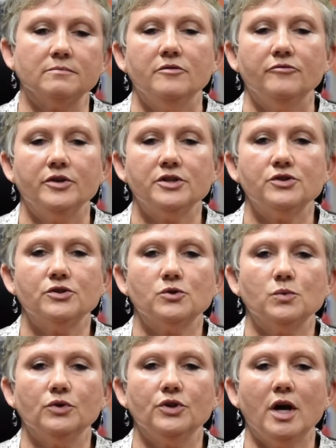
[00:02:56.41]
Visitors
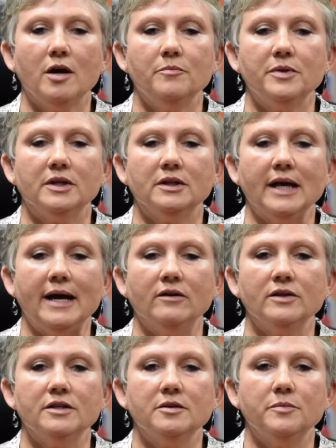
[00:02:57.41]
will not be
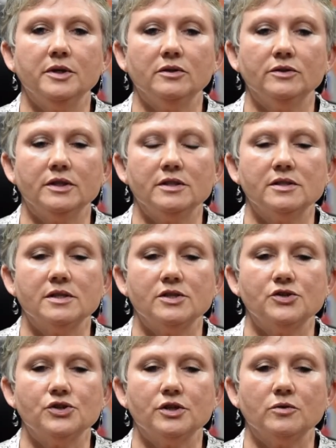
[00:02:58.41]
allowed in the buildings
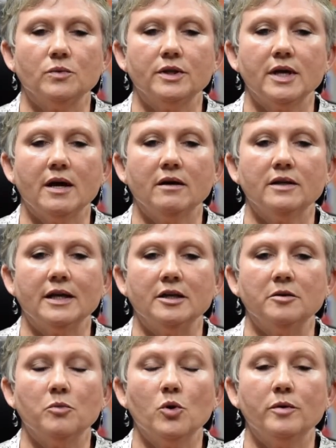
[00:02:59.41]
this year without an
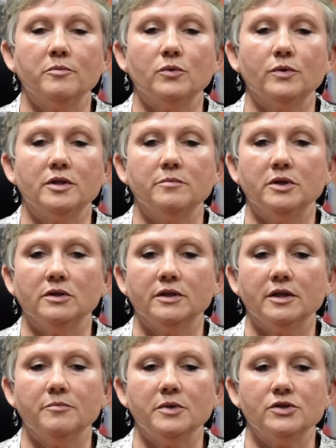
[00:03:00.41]
appointment with the
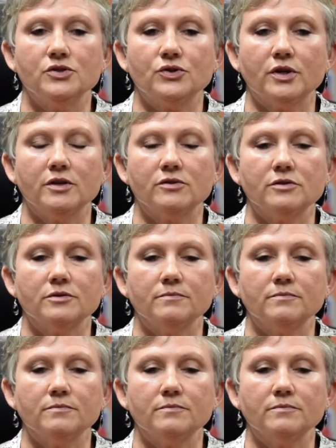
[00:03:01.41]
building administrators.